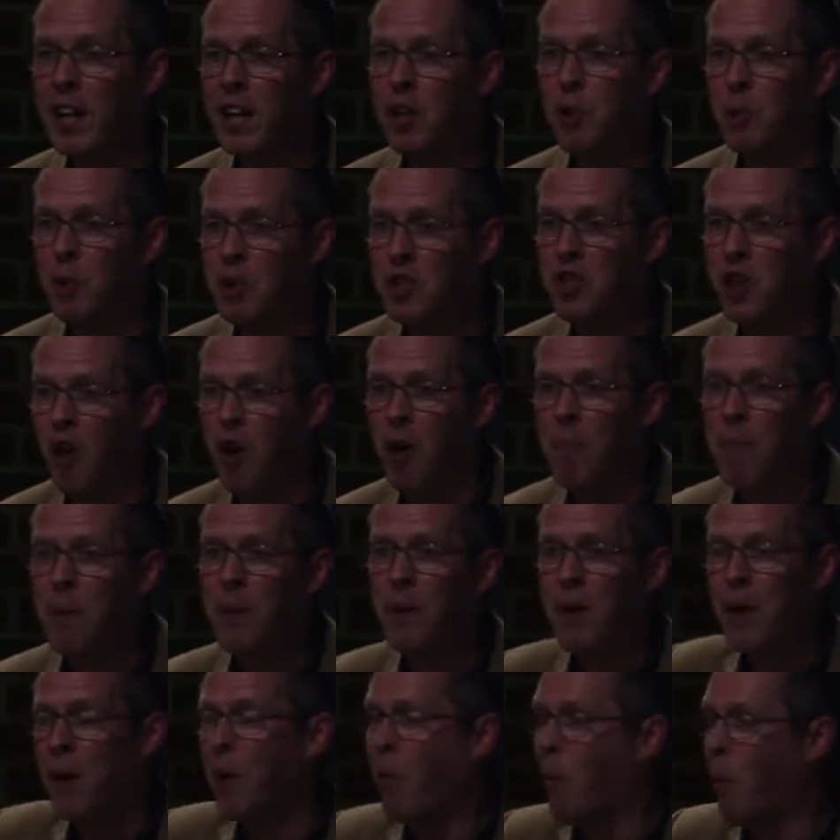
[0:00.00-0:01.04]
into a shop
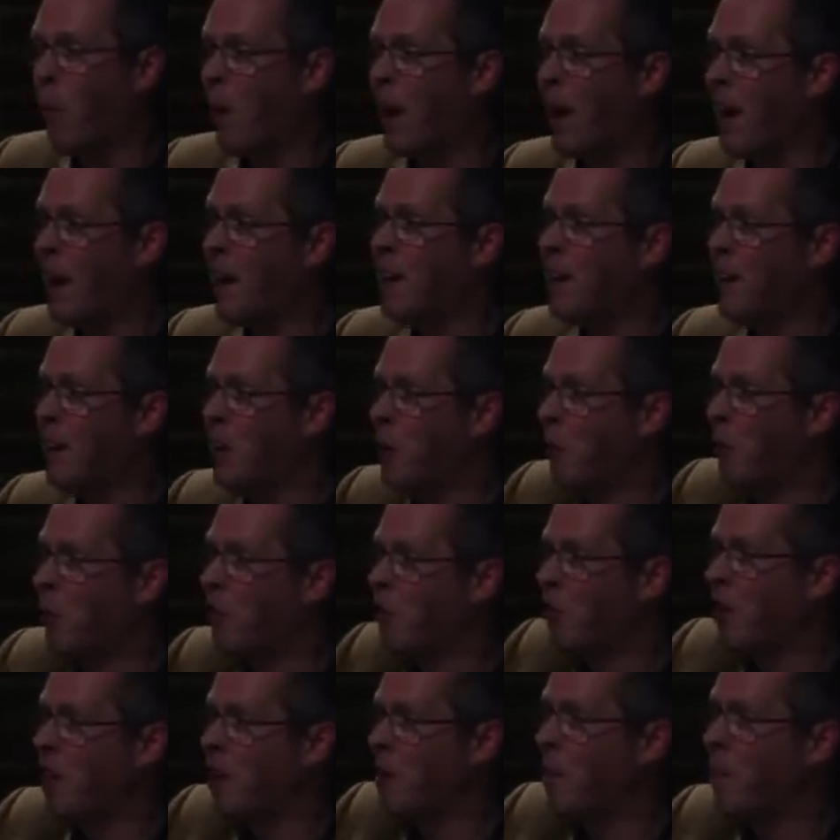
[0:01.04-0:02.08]
where you
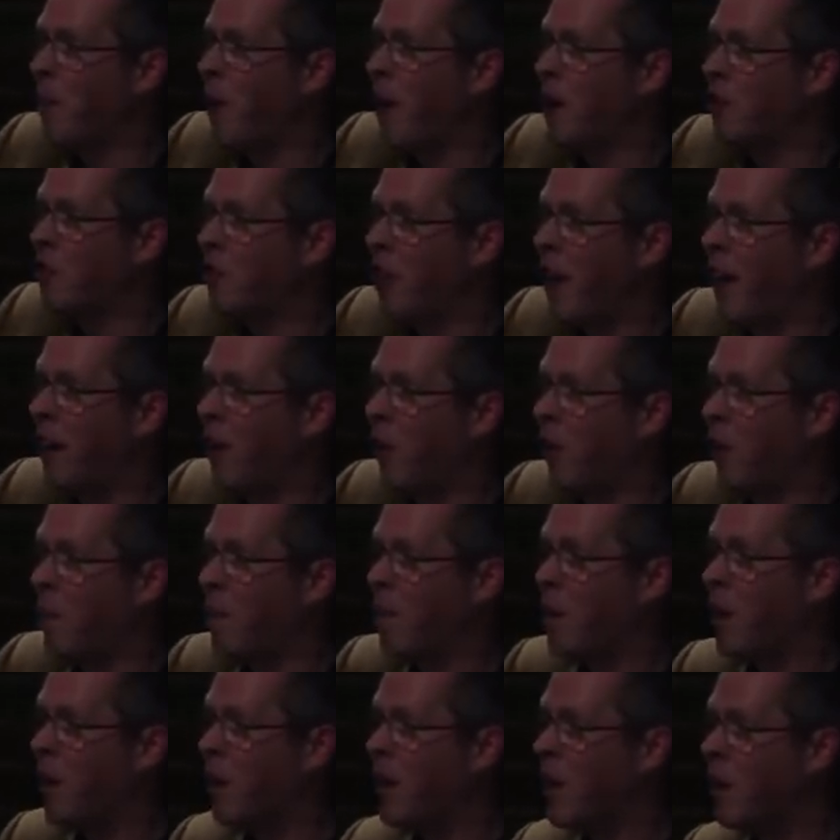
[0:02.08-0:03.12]
can see the price tag on a
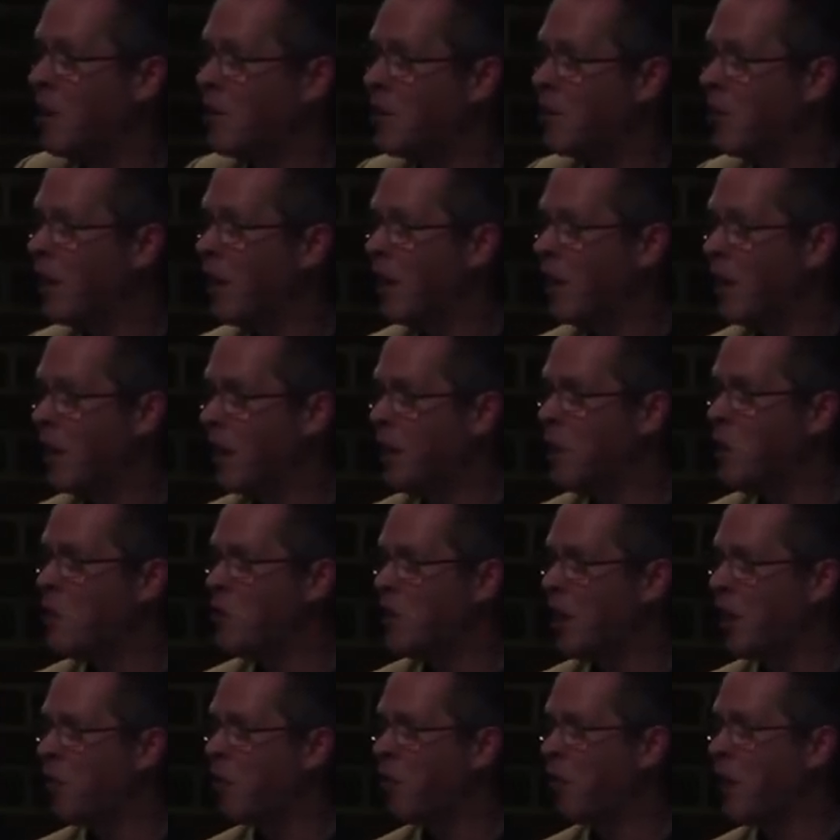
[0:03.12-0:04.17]
product, you
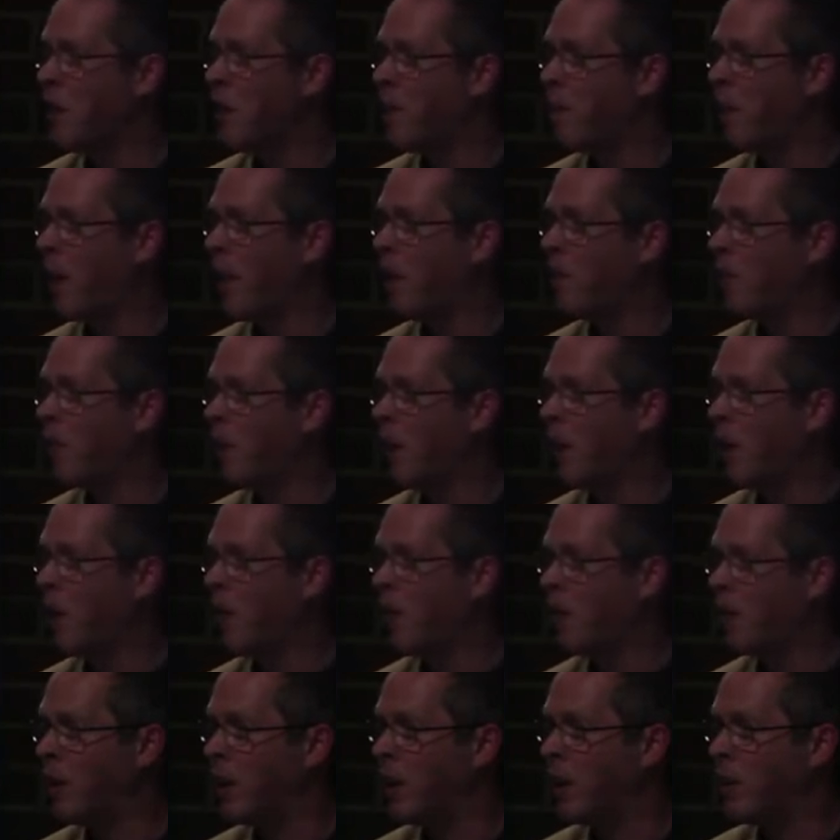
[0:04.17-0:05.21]
just see the price they
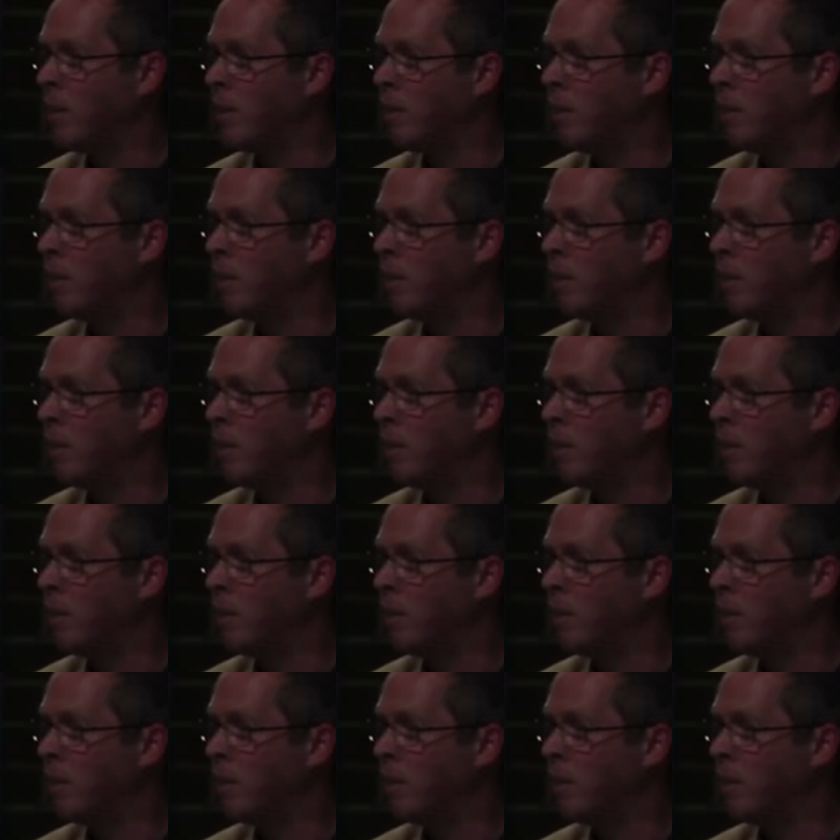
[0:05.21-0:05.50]
offer you.